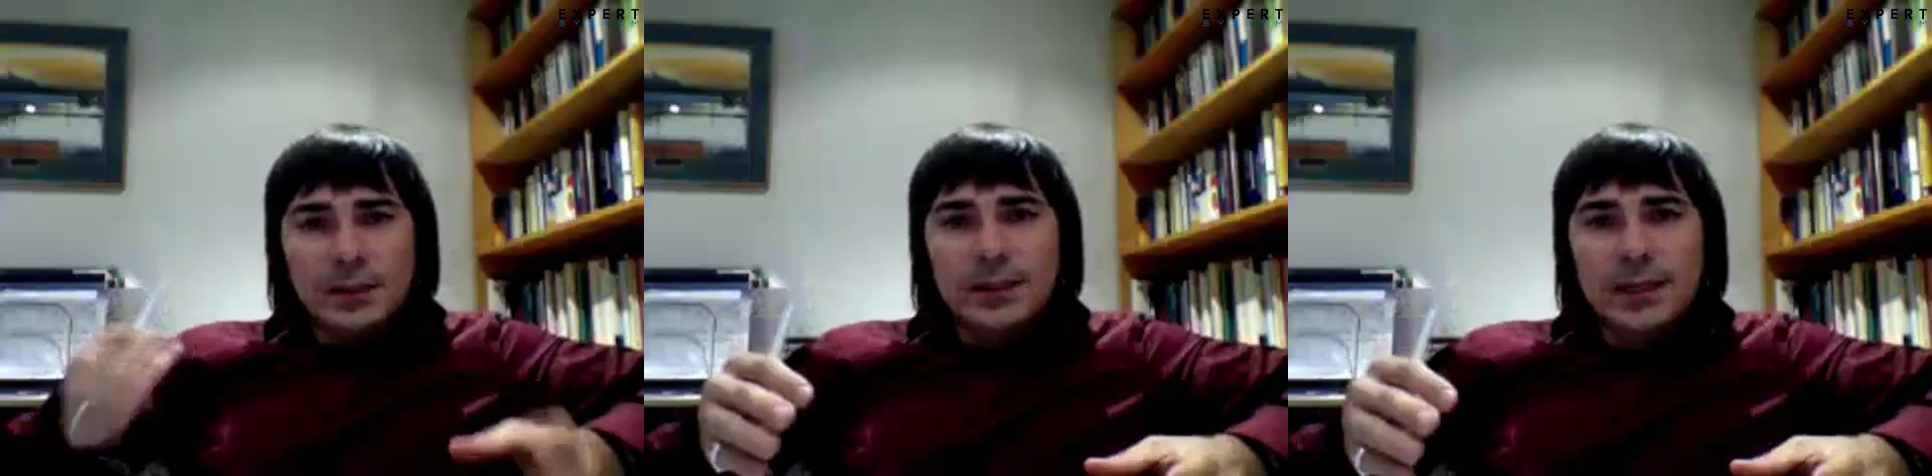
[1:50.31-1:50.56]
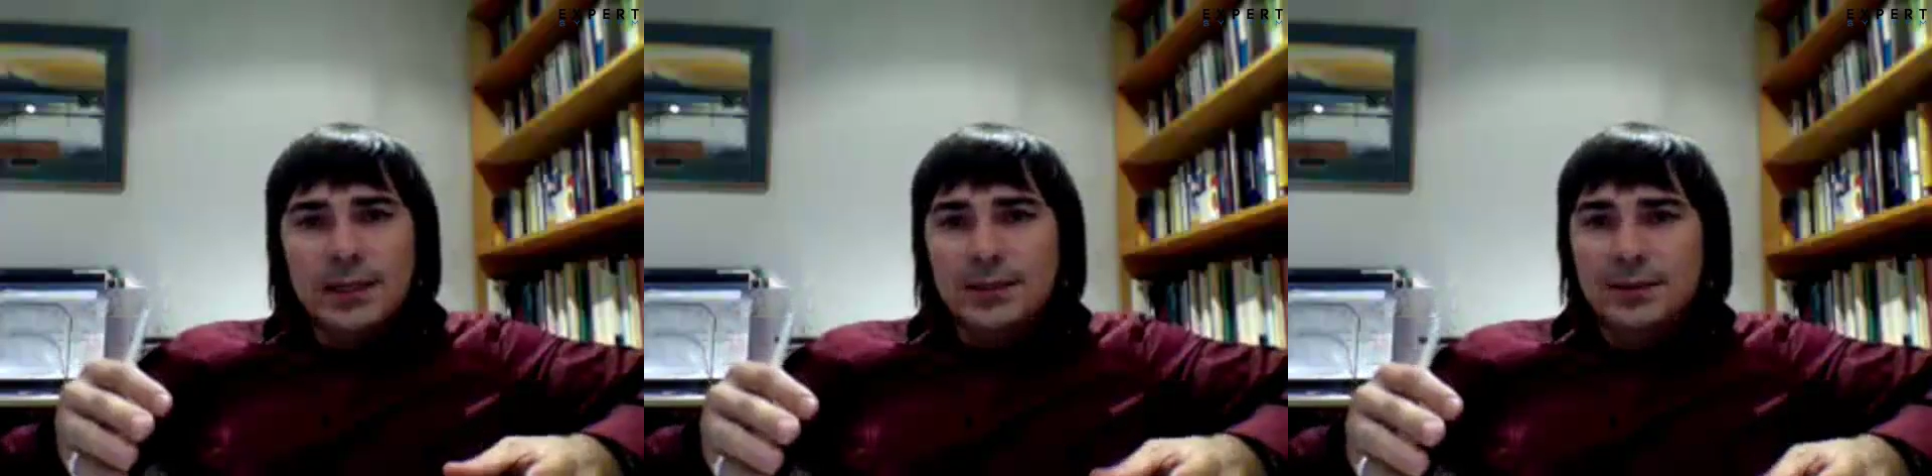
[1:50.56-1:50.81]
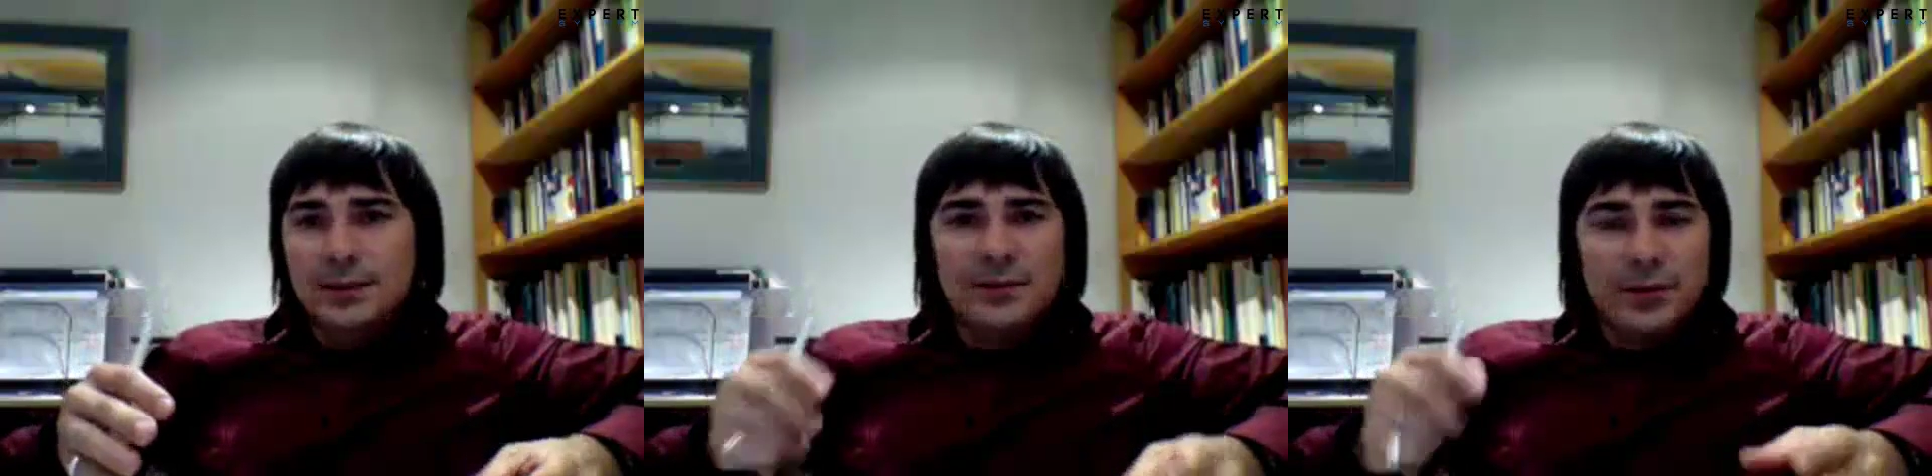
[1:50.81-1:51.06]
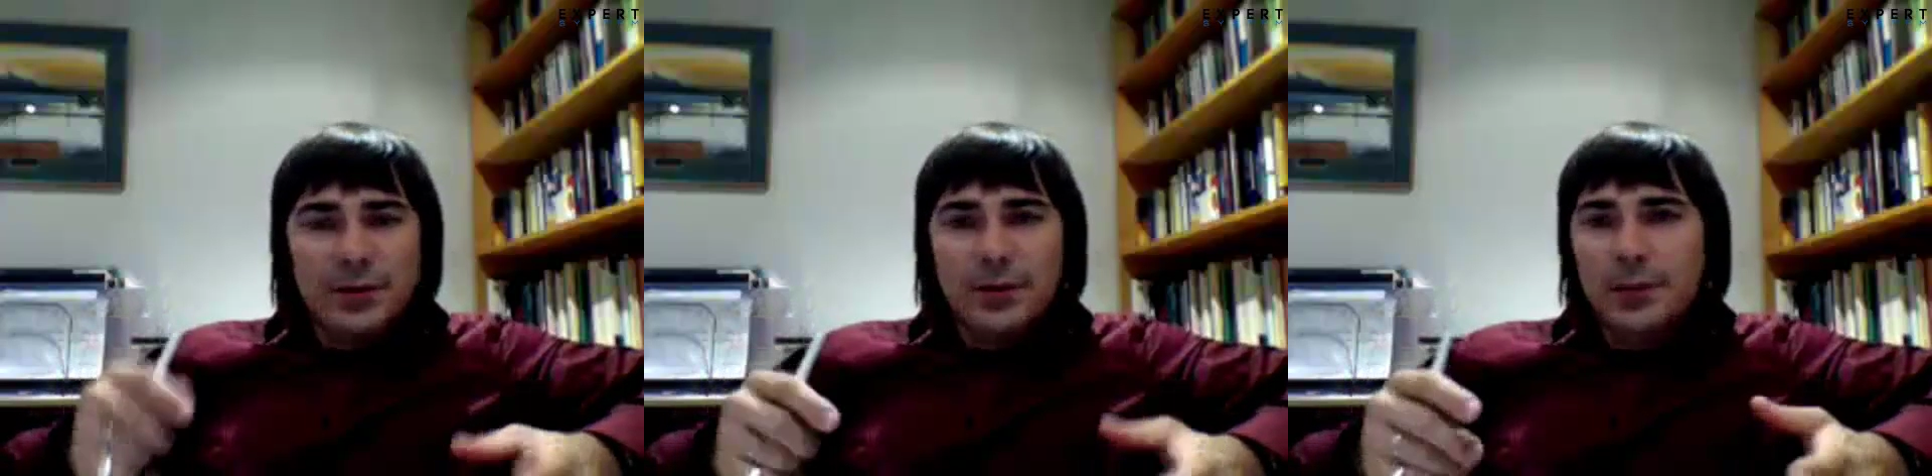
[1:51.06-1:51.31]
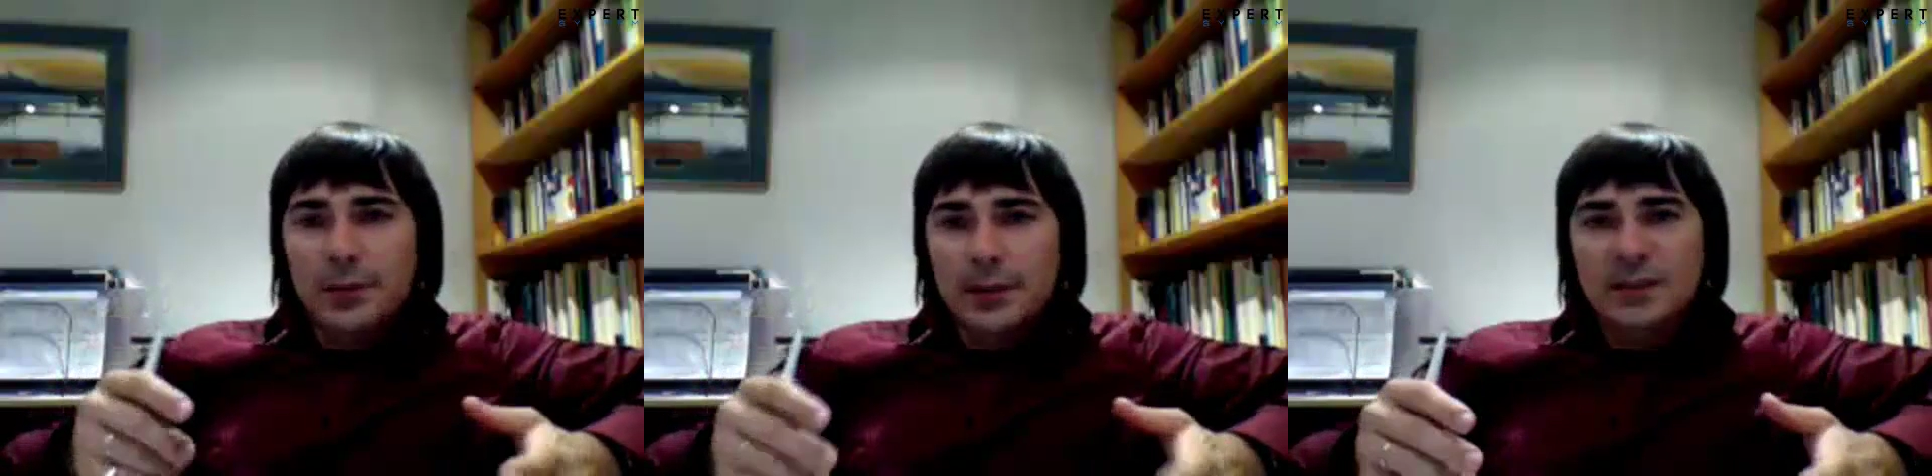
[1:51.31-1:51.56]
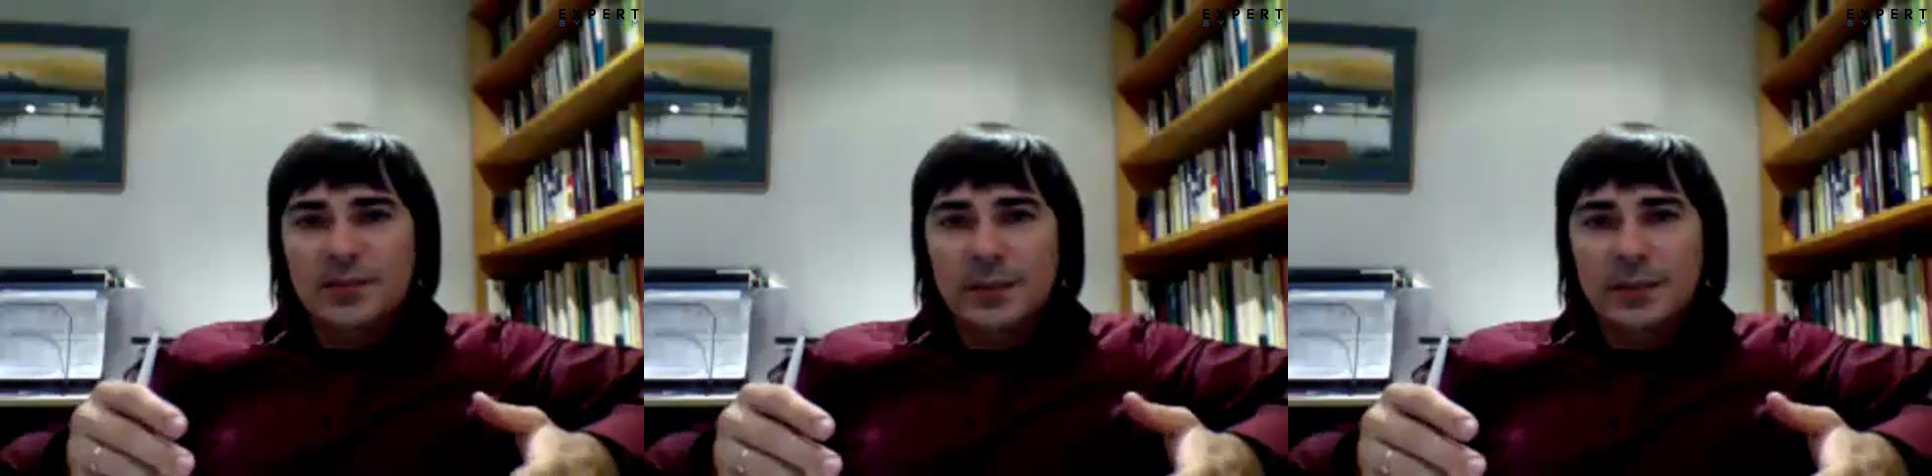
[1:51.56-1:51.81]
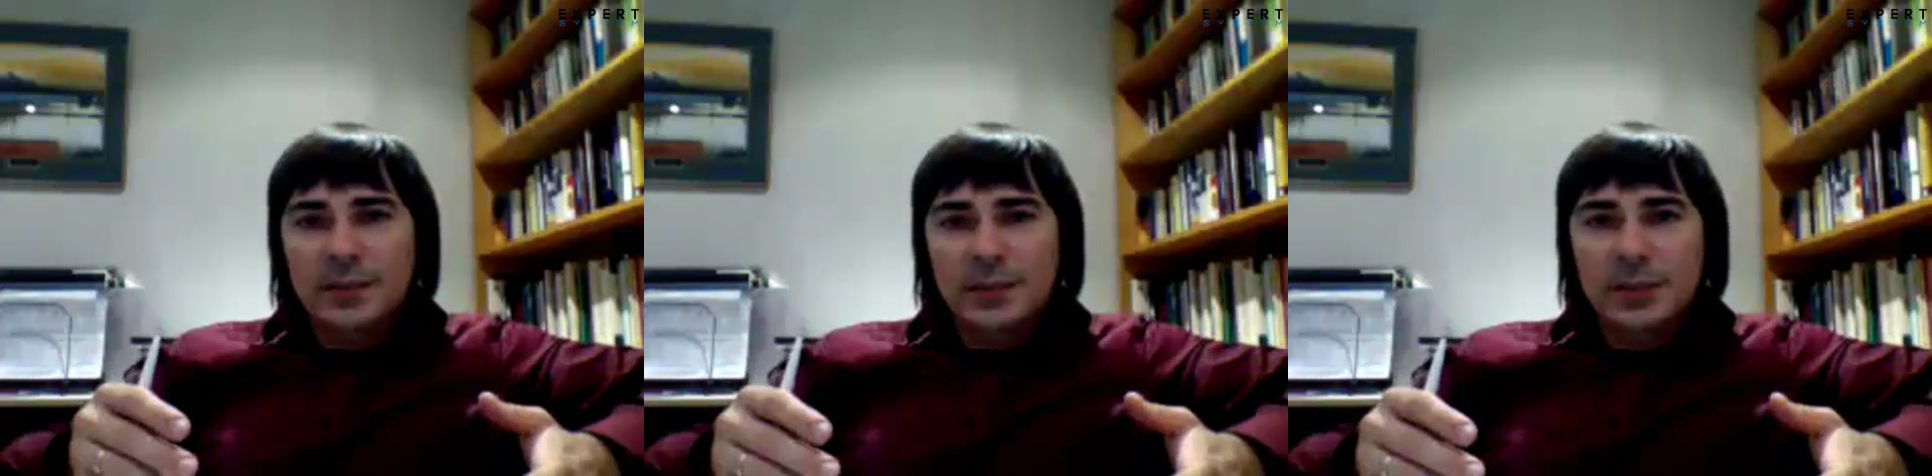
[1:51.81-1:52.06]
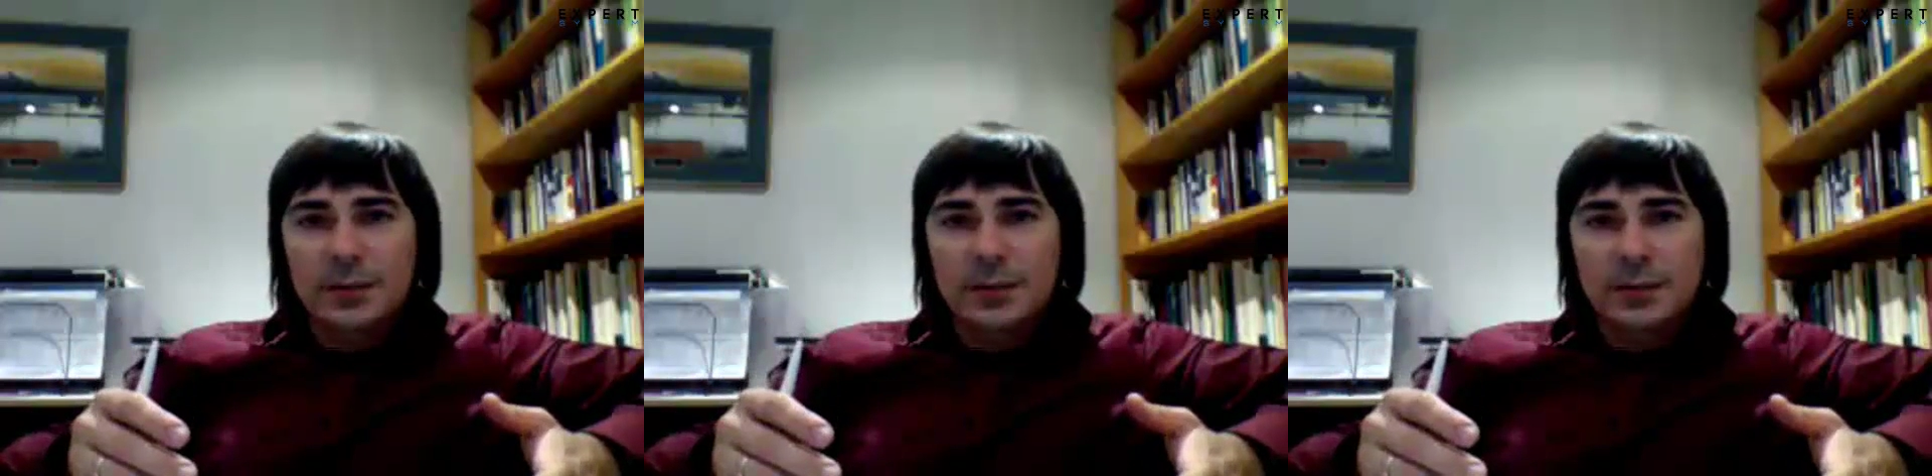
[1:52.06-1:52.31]
stays in a very passive
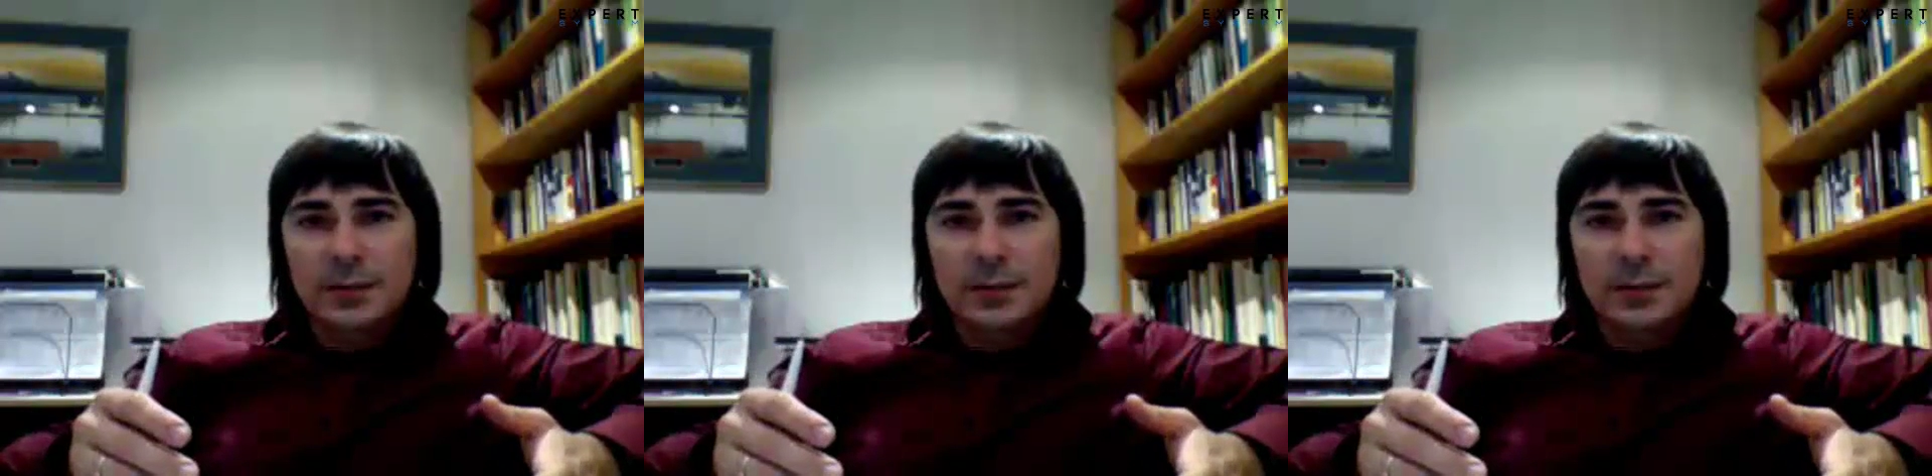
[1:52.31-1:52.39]
position.